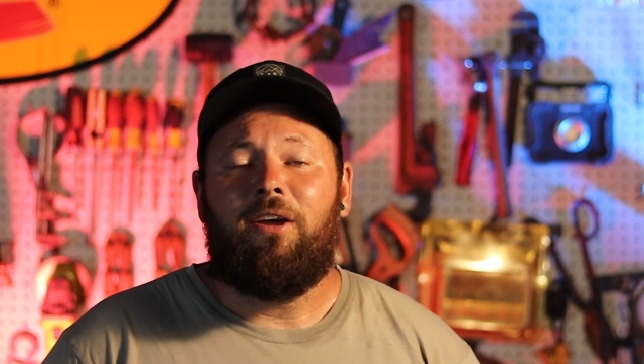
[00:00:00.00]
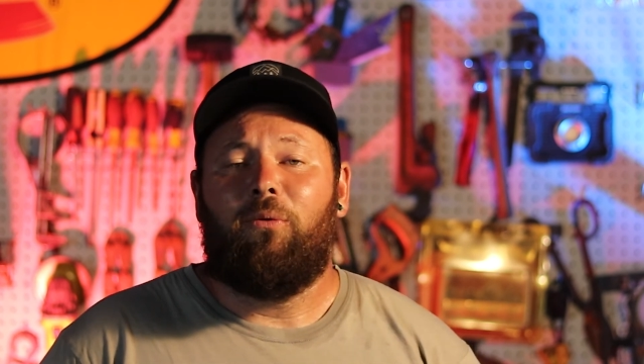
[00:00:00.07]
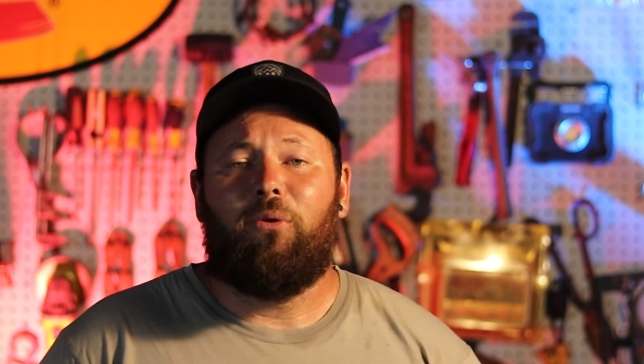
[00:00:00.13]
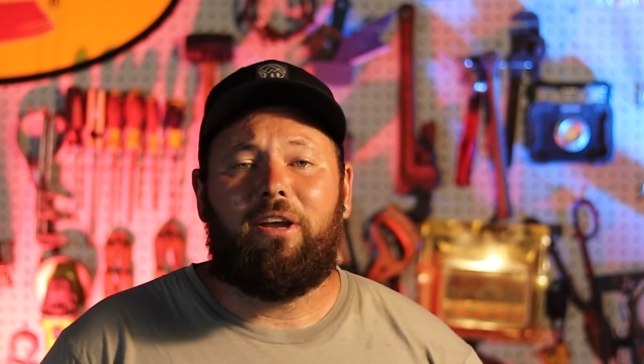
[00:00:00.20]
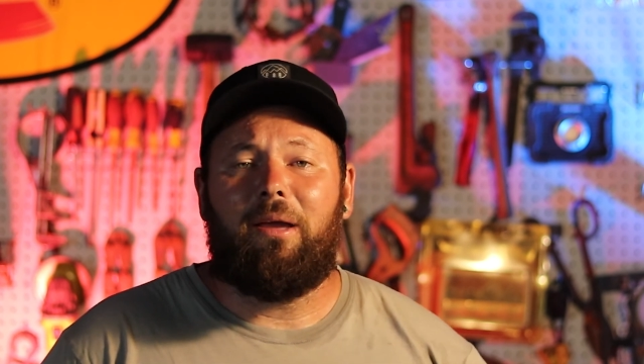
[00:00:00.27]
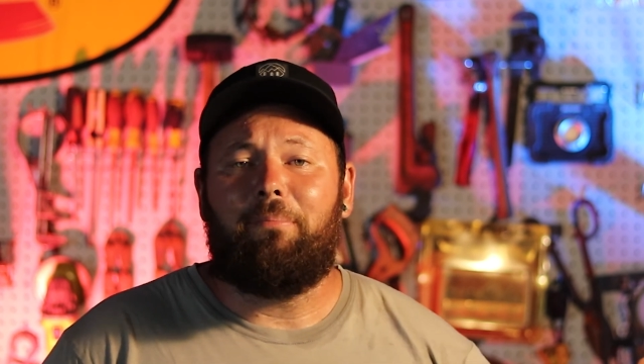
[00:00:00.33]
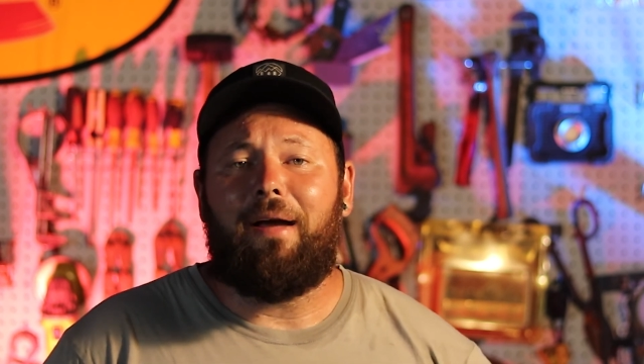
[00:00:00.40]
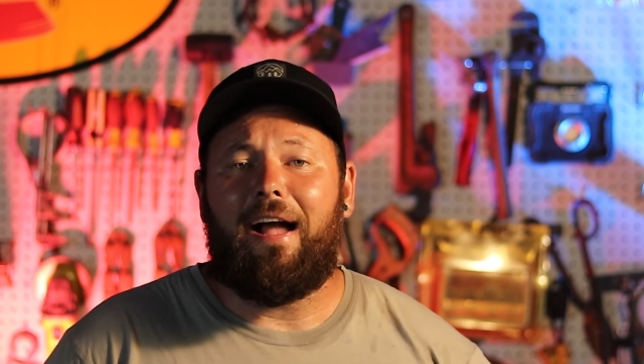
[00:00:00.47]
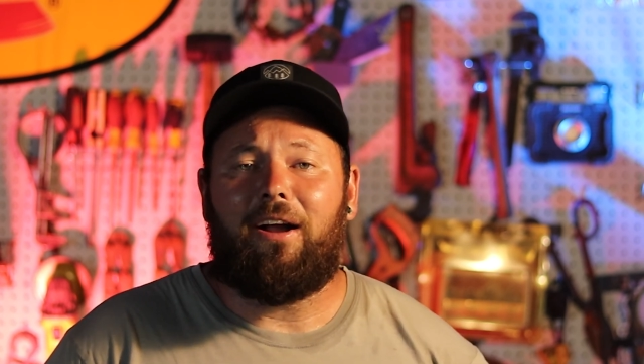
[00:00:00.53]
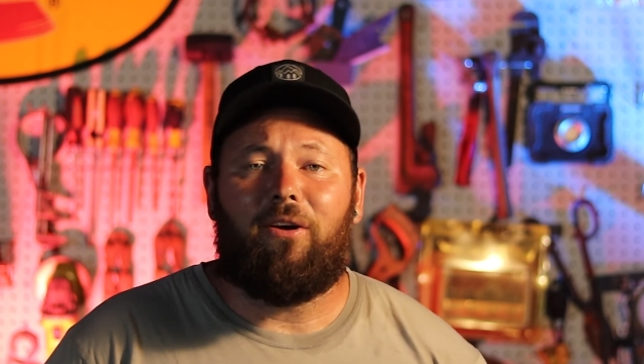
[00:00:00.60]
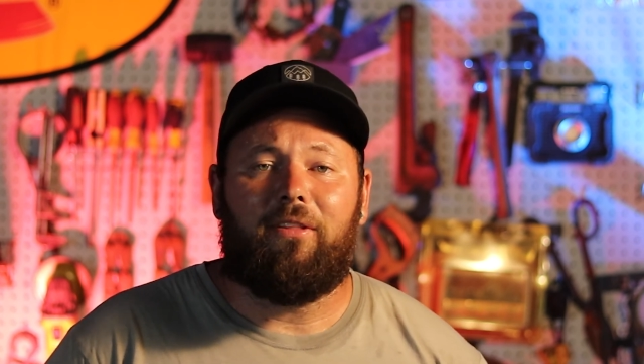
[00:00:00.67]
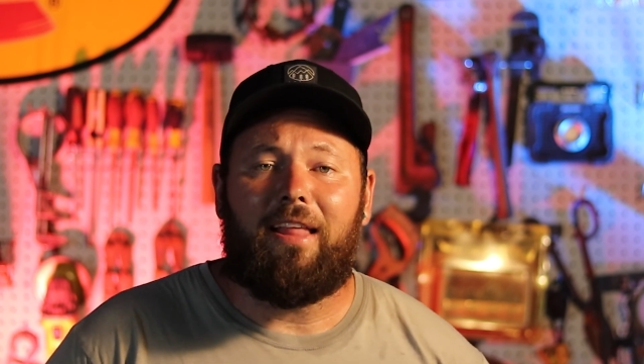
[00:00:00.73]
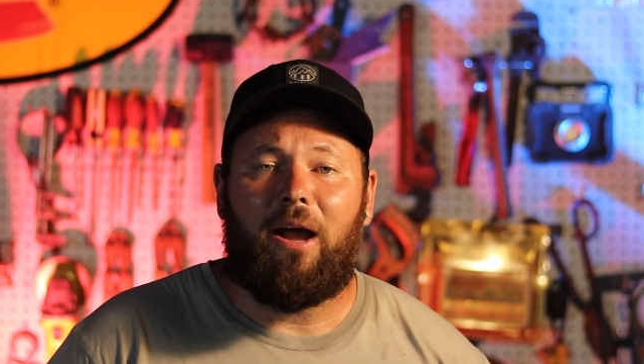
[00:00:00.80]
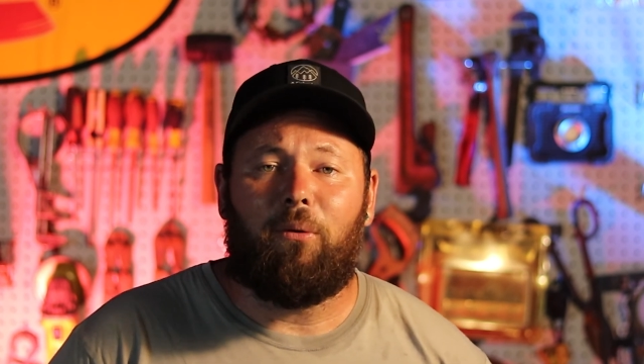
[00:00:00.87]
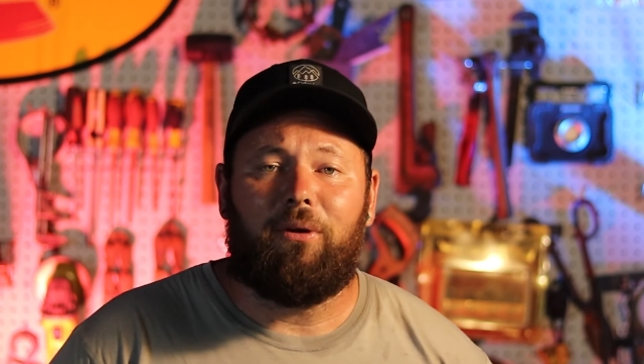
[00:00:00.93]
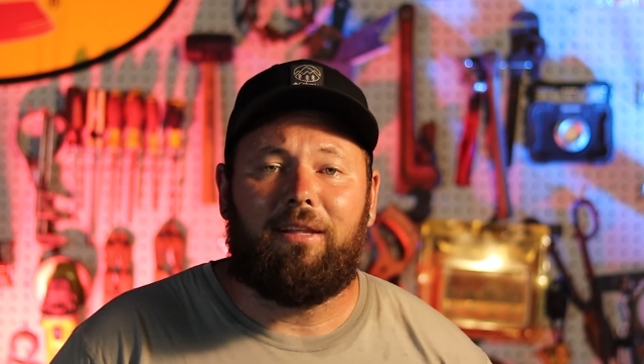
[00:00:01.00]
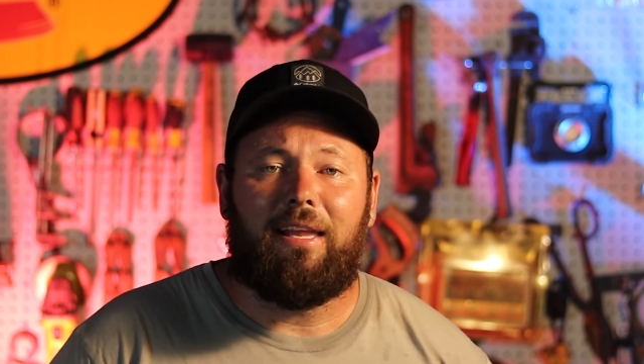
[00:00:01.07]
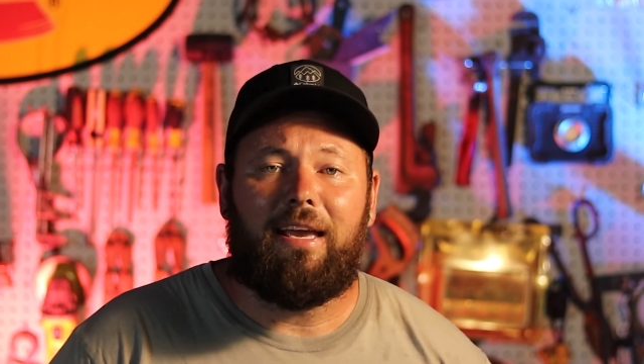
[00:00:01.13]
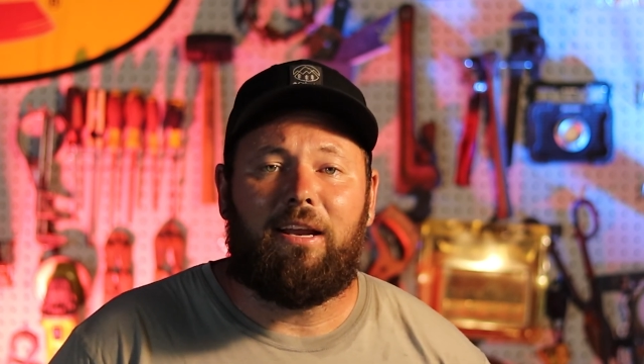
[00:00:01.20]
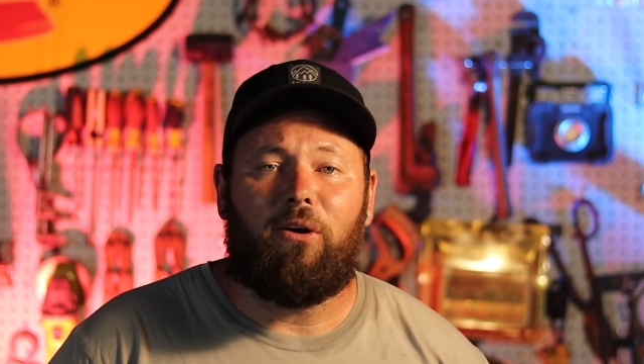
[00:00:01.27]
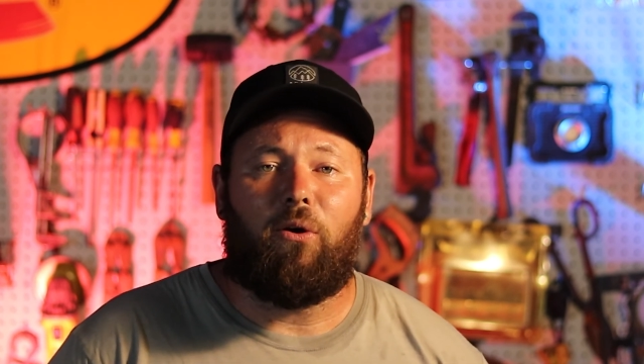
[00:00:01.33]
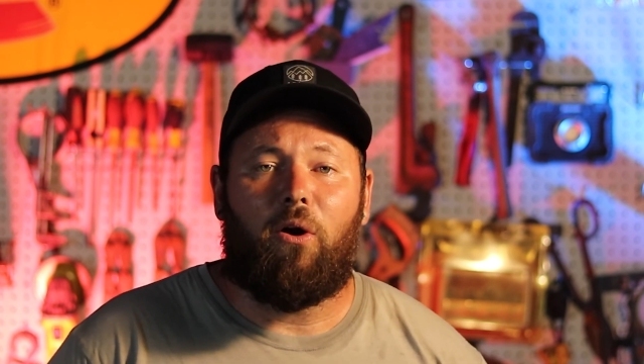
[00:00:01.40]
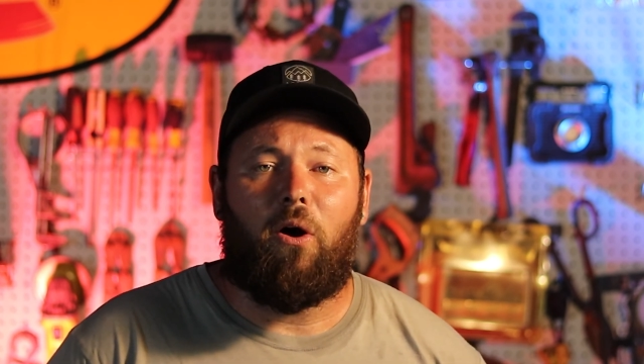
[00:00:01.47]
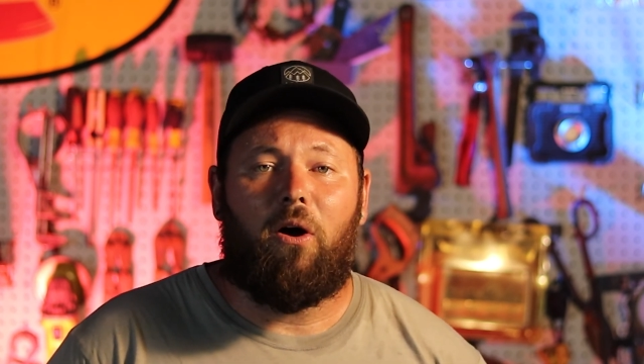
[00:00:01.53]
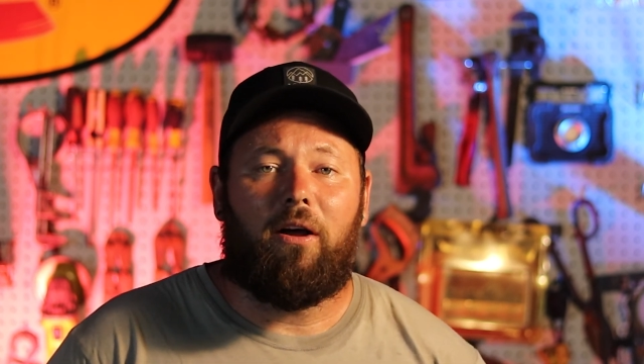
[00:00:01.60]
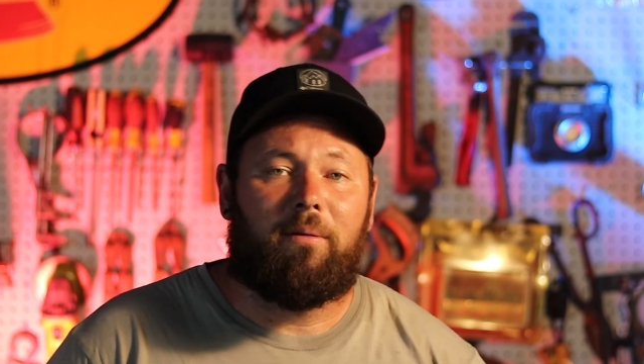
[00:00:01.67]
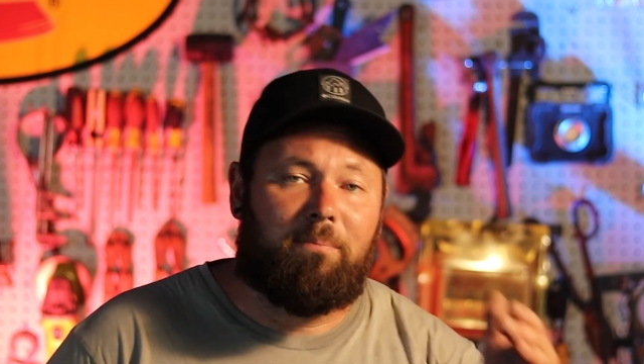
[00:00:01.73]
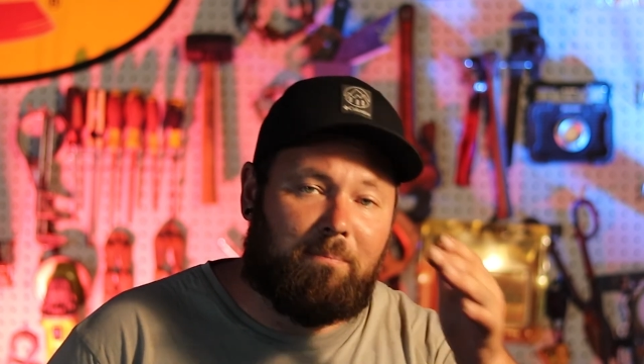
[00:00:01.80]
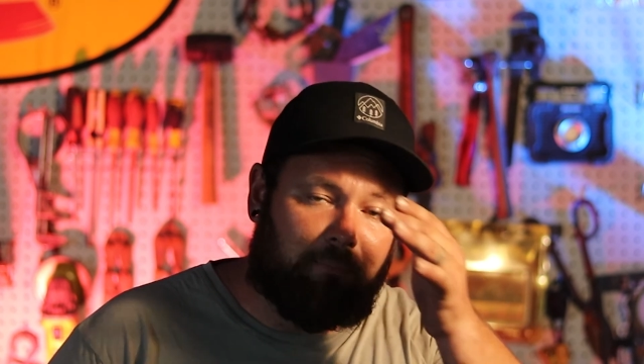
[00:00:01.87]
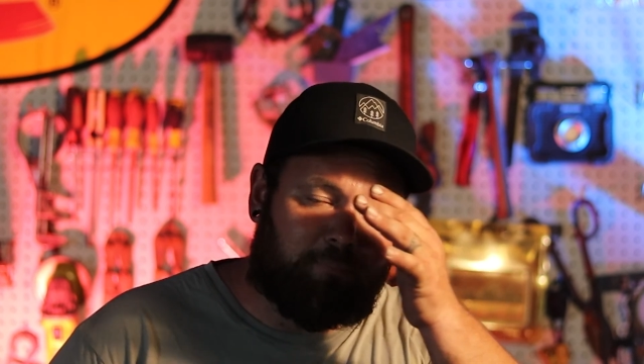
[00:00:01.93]
We'll get back on that one later
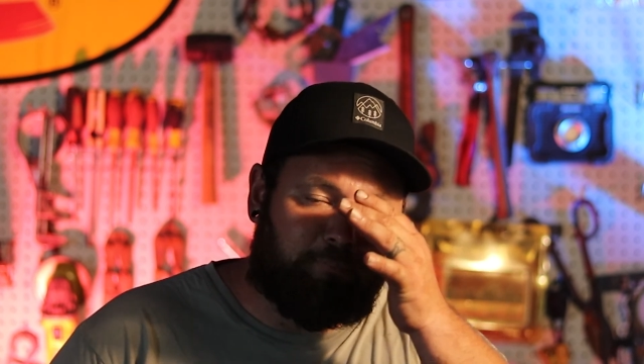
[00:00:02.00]
on.